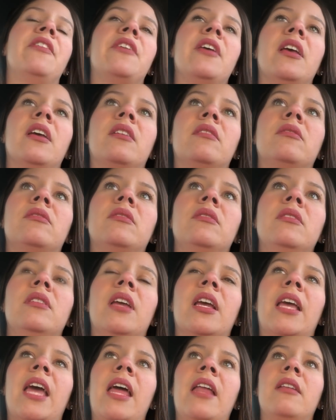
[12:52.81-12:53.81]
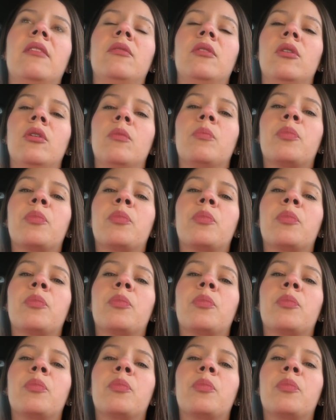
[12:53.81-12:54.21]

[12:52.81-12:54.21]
think, again,